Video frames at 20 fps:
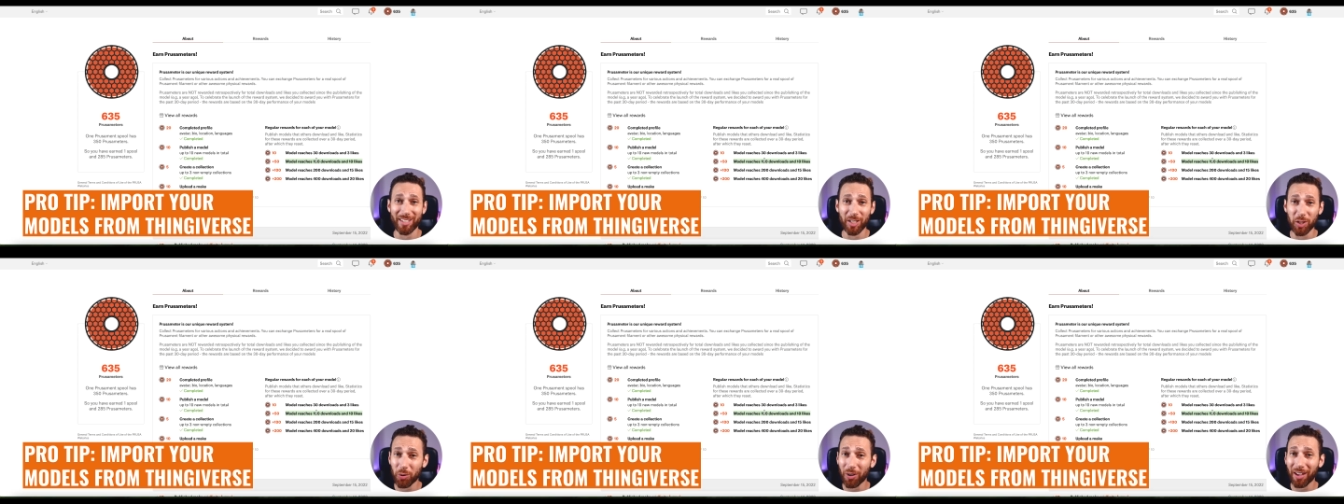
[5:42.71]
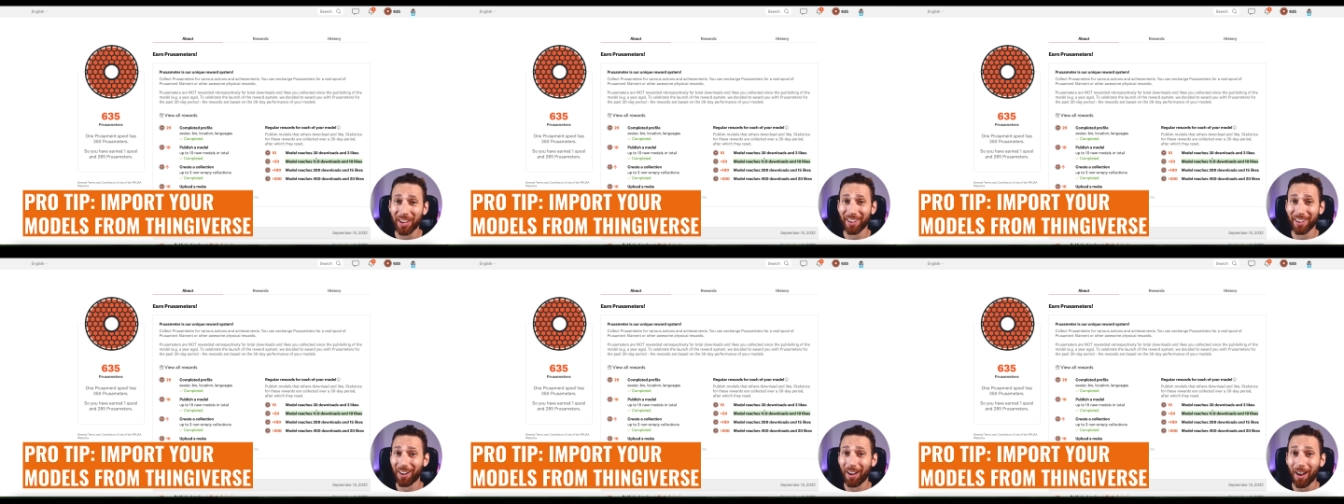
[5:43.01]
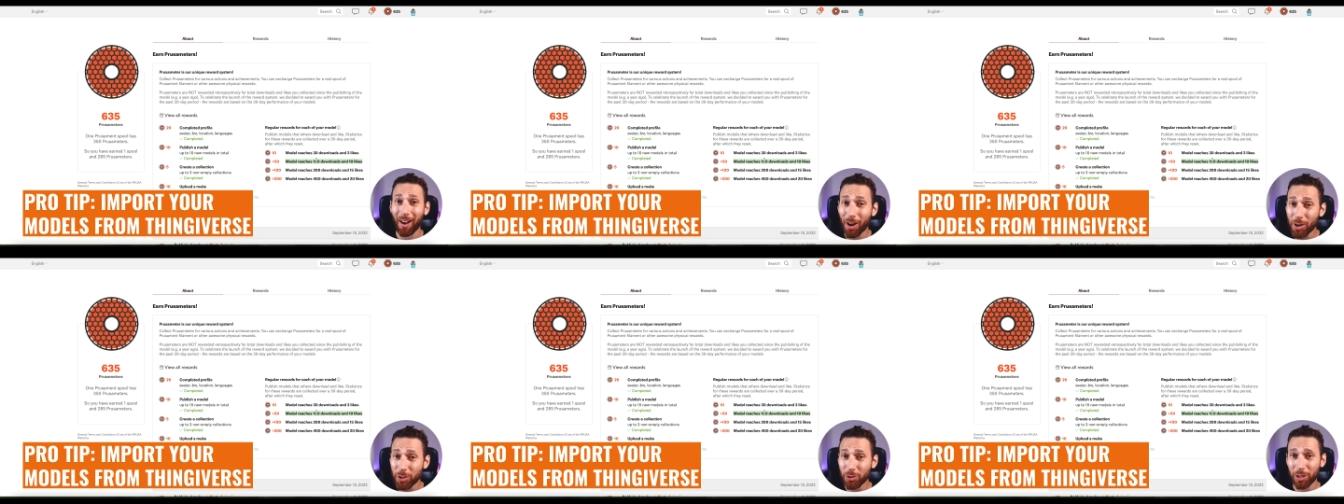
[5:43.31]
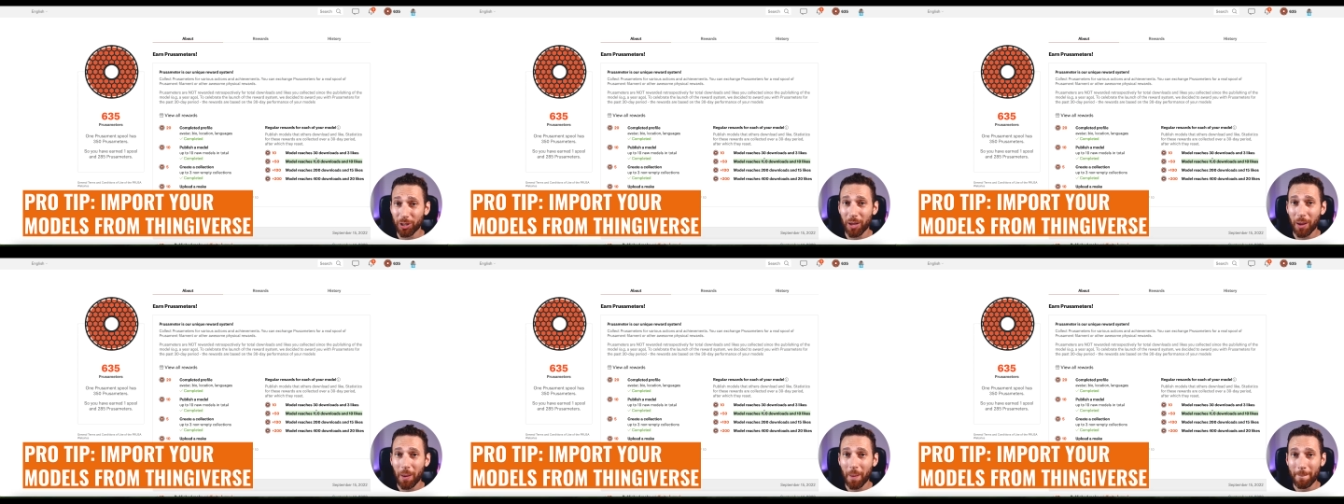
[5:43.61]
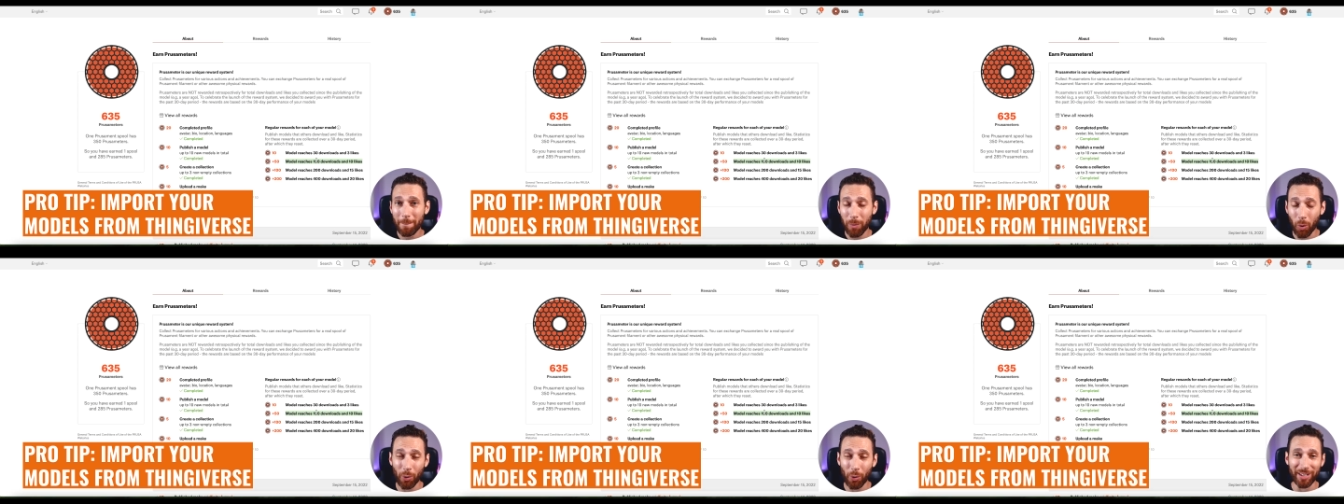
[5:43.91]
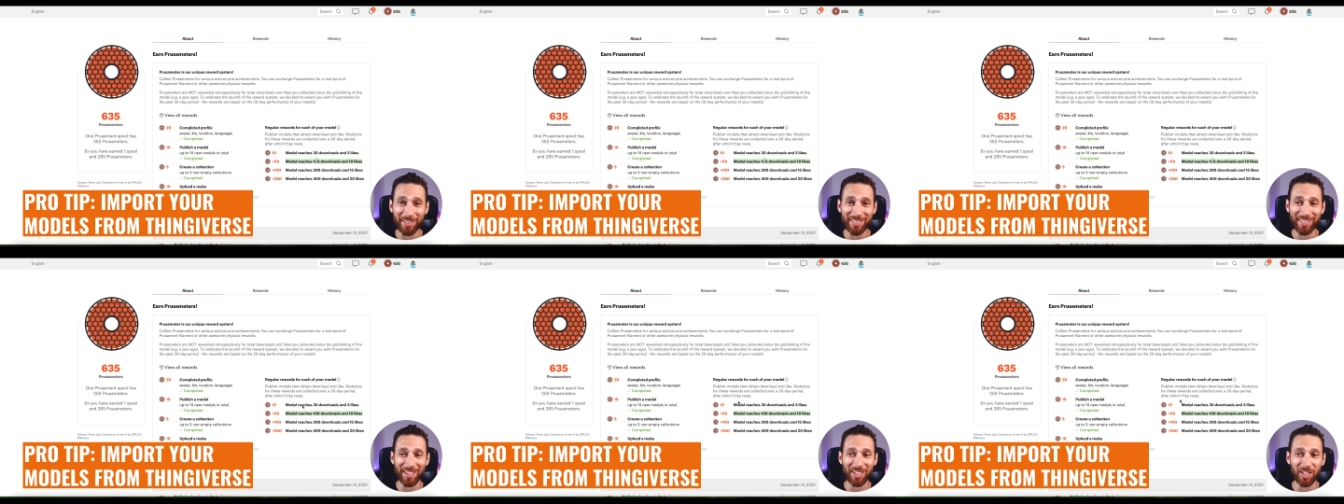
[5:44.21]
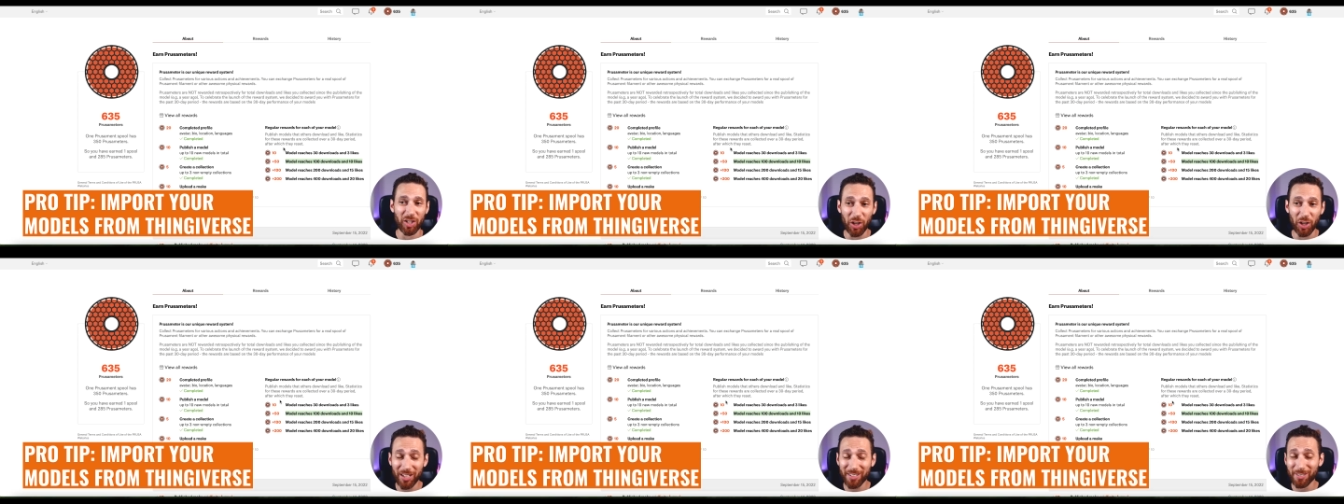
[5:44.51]
that you can get 100 points
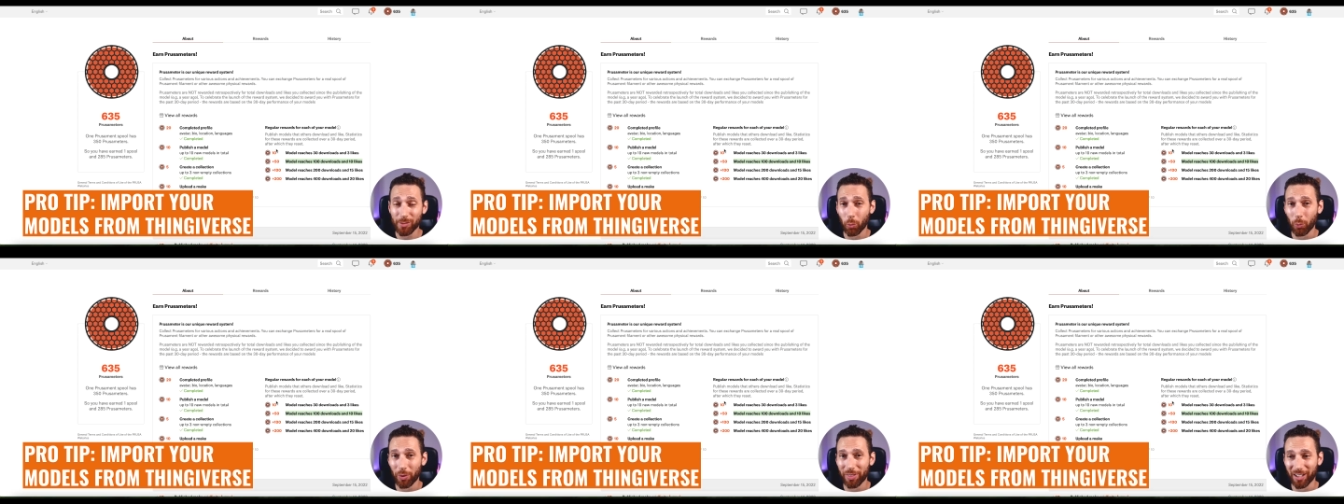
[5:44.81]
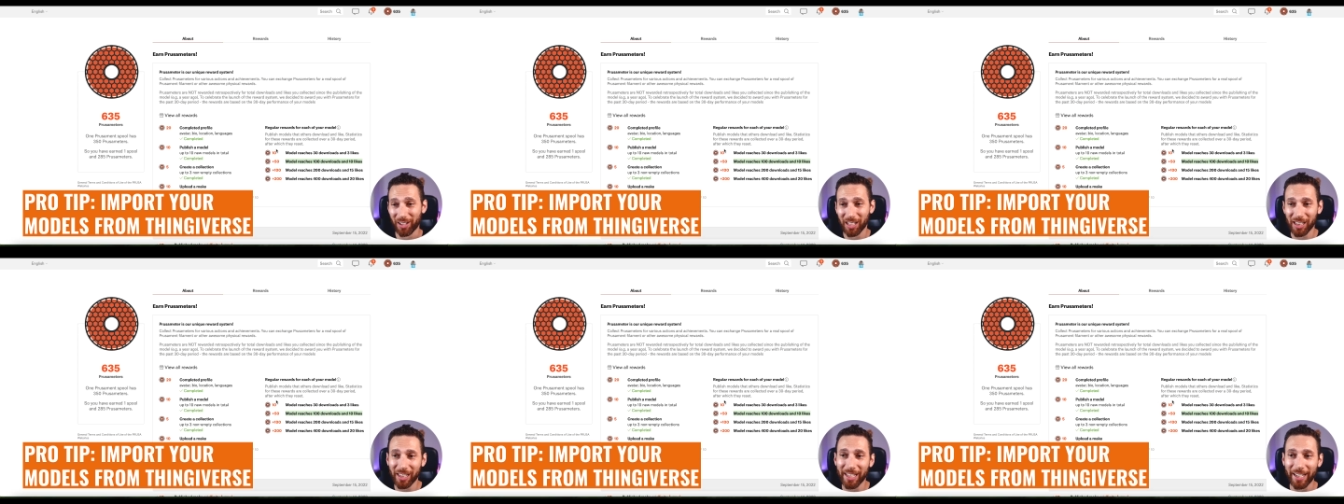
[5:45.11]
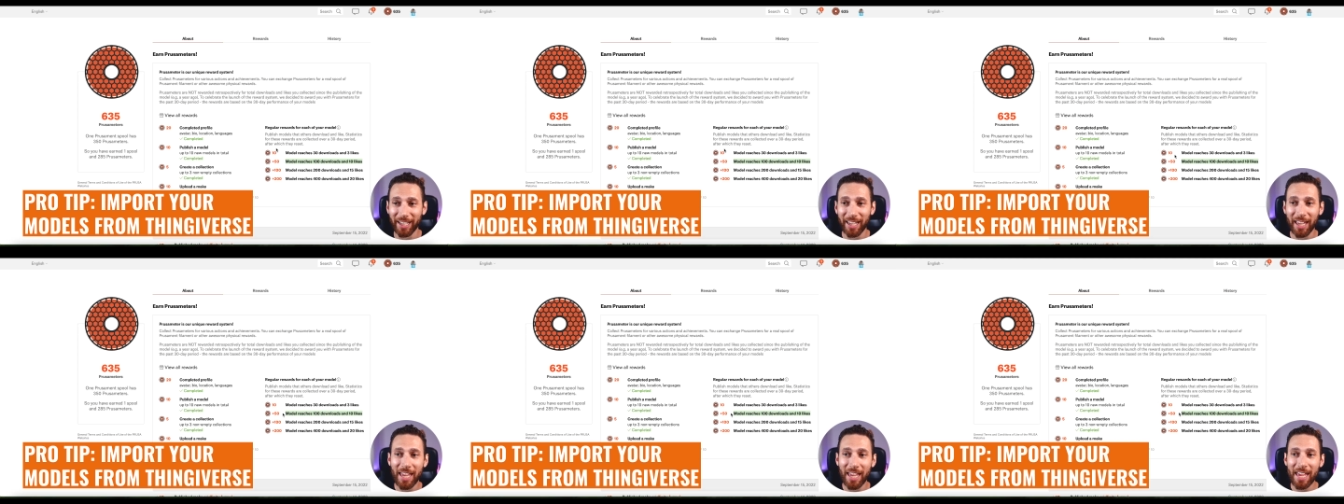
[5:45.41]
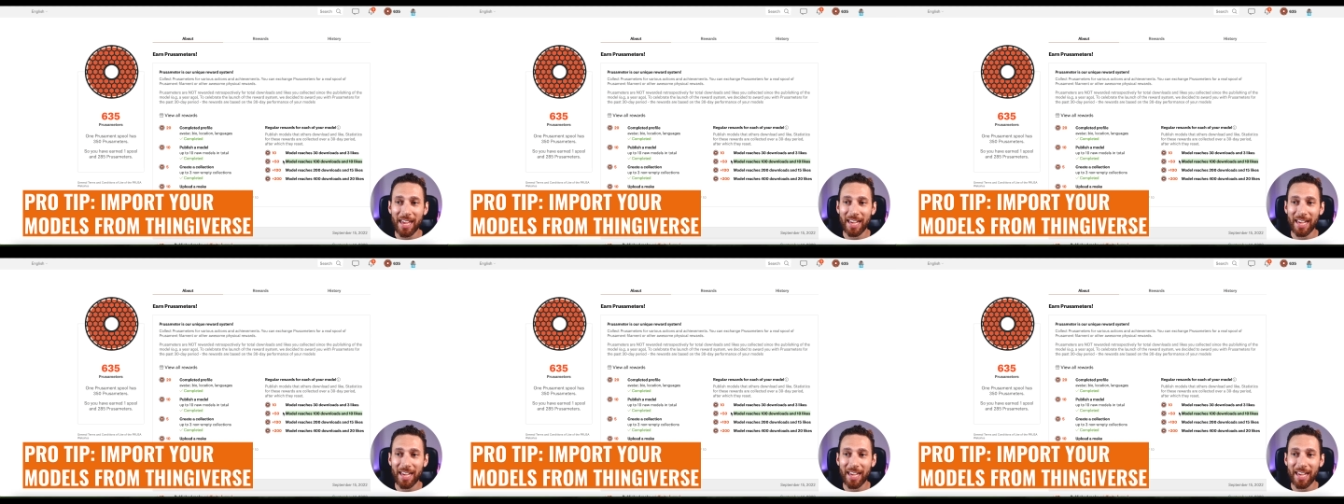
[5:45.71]
just with a click